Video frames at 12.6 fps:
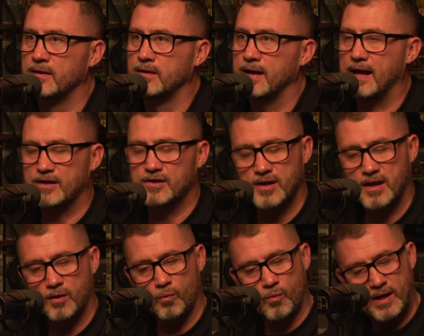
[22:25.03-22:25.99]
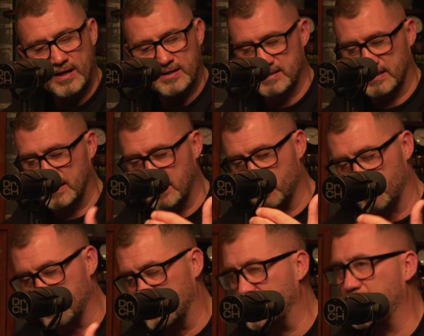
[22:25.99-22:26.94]
I could not wait to get
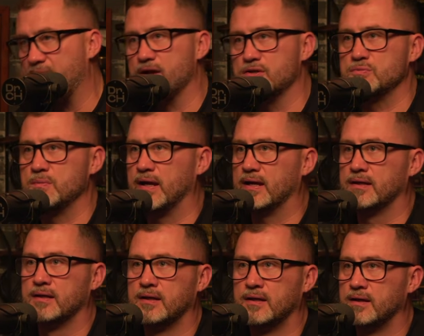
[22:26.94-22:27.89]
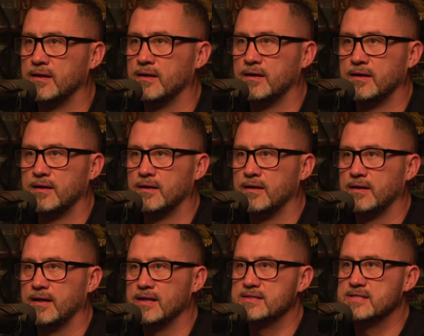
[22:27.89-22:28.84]
on the couch, man,
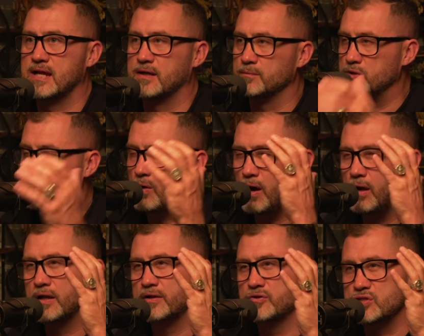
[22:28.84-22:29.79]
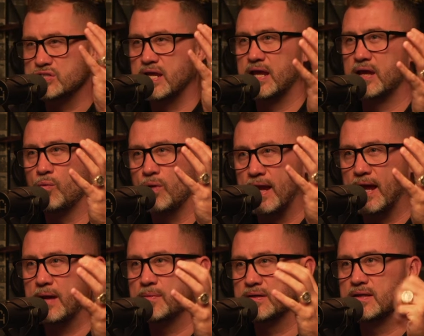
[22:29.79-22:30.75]
and tell them, do you all understand what
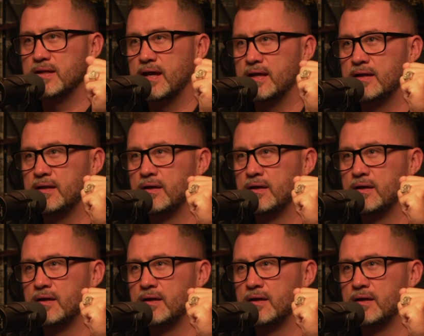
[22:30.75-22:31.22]
happened today?